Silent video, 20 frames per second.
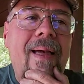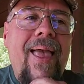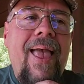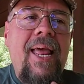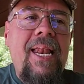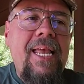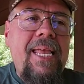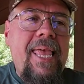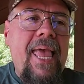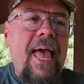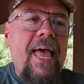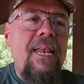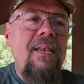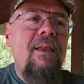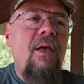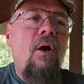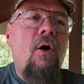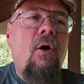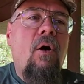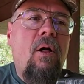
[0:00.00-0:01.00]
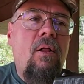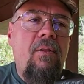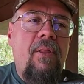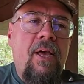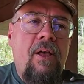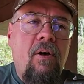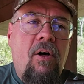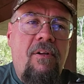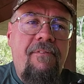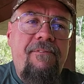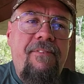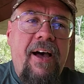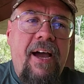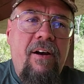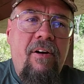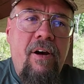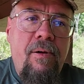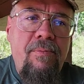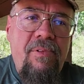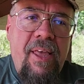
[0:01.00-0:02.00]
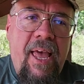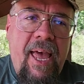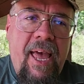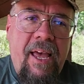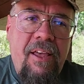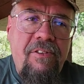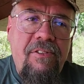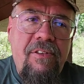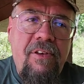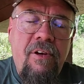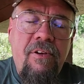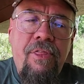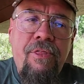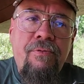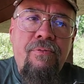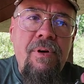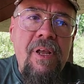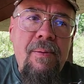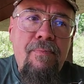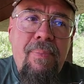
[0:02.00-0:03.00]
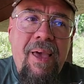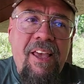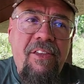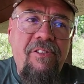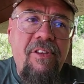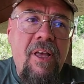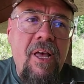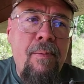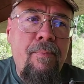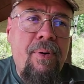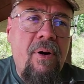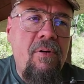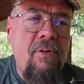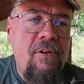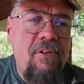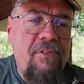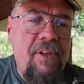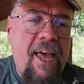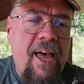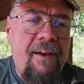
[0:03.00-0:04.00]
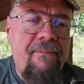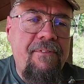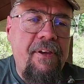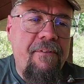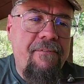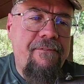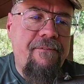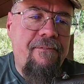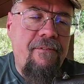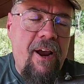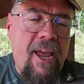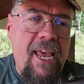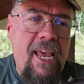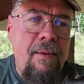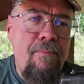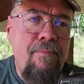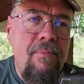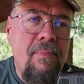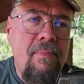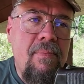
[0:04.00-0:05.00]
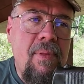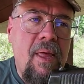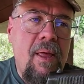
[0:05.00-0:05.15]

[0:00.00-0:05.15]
And again, like all firearms, it has your 3 basic components. You have your frame,